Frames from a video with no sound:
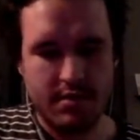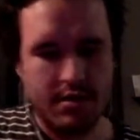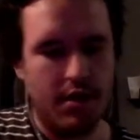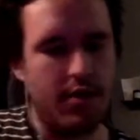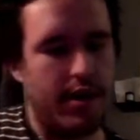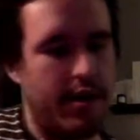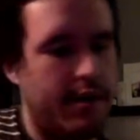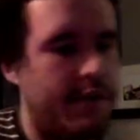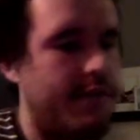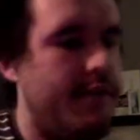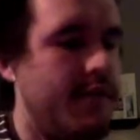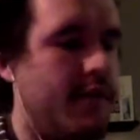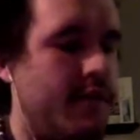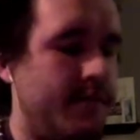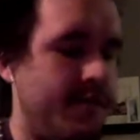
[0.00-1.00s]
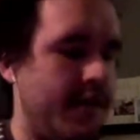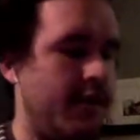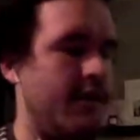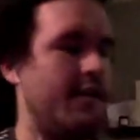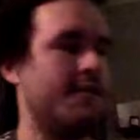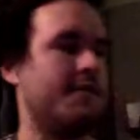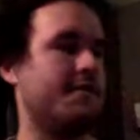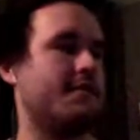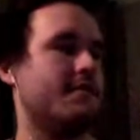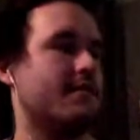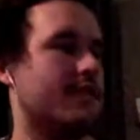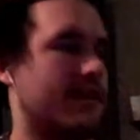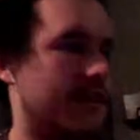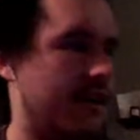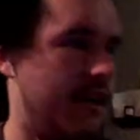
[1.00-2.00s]
Okay, fair enough.
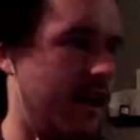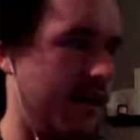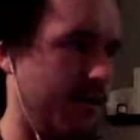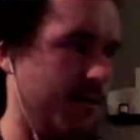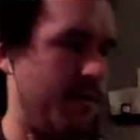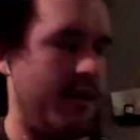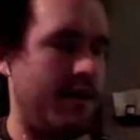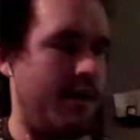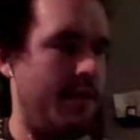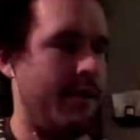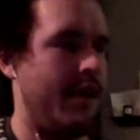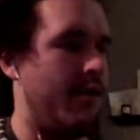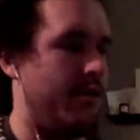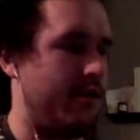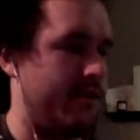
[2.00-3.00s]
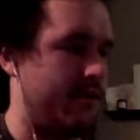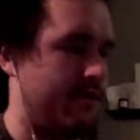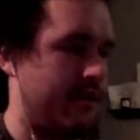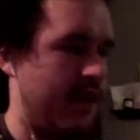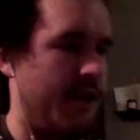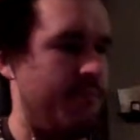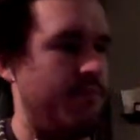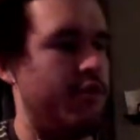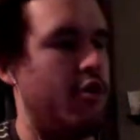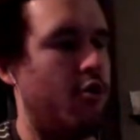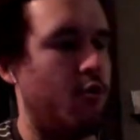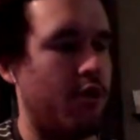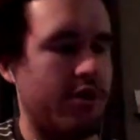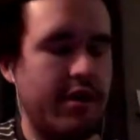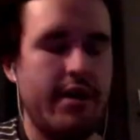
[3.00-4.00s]
I would. I mean, I would. I'm
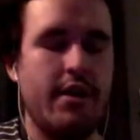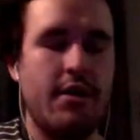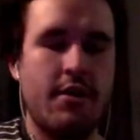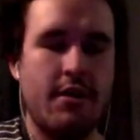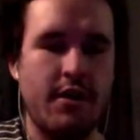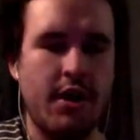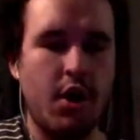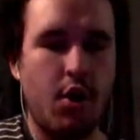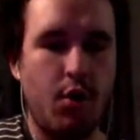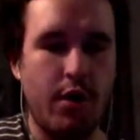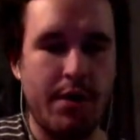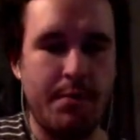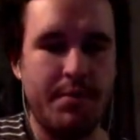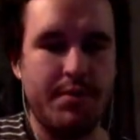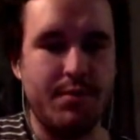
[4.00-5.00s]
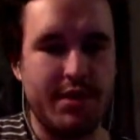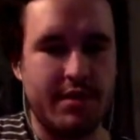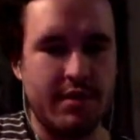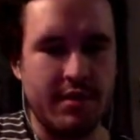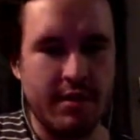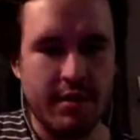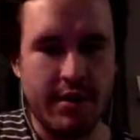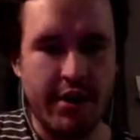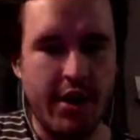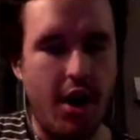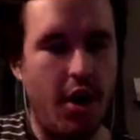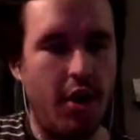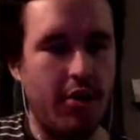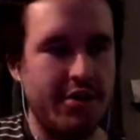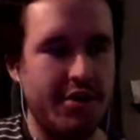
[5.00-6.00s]
nowhere near equipped with the
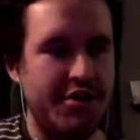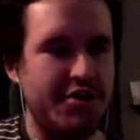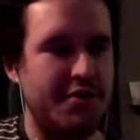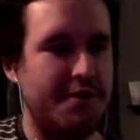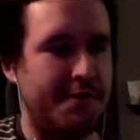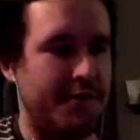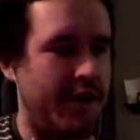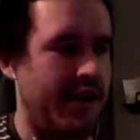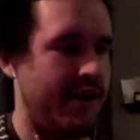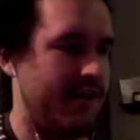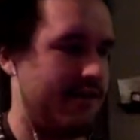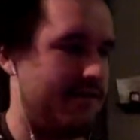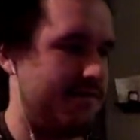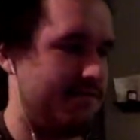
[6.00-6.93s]
knowledge of like